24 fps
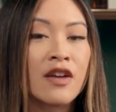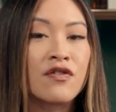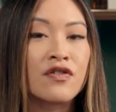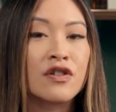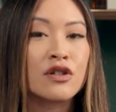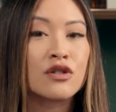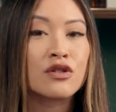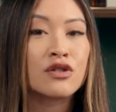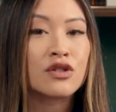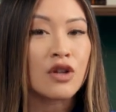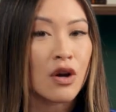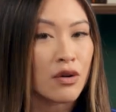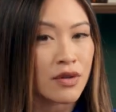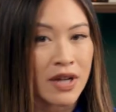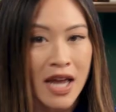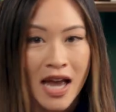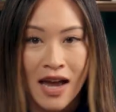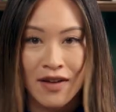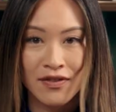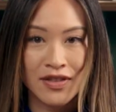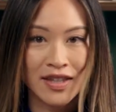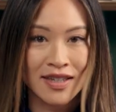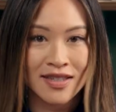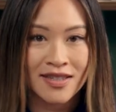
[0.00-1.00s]
If you don't
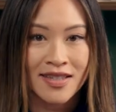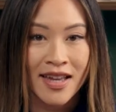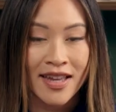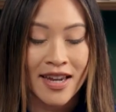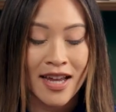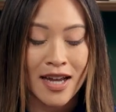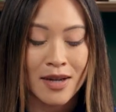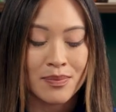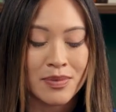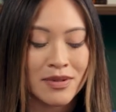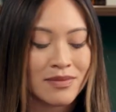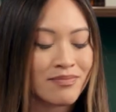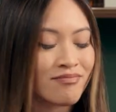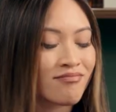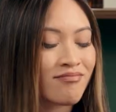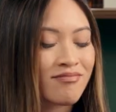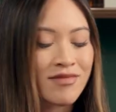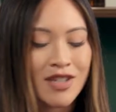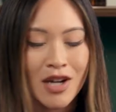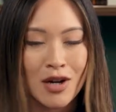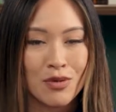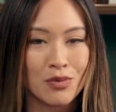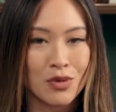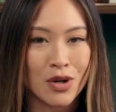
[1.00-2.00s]
have these set up,
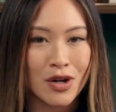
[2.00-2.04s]
don't